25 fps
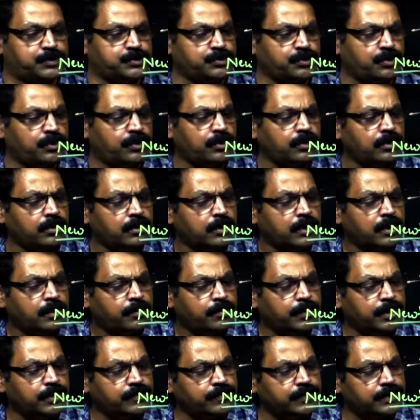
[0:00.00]

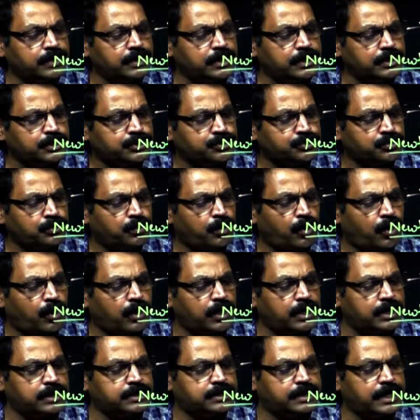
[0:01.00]
So, between these two
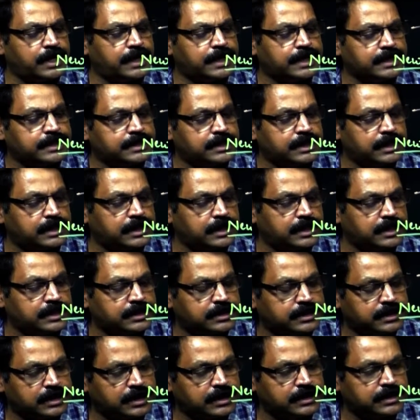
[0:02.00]
bodies, let us say the
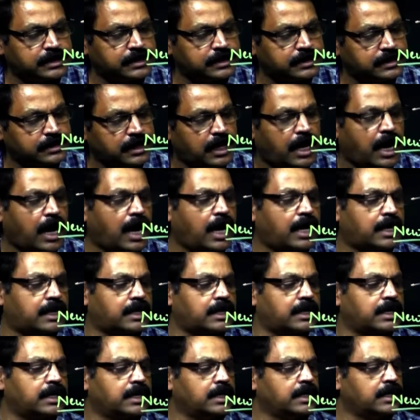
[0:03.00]
distance is
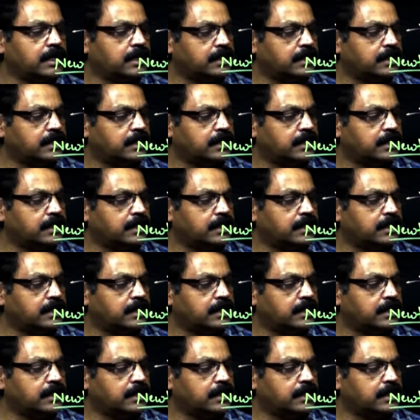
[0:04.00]
r.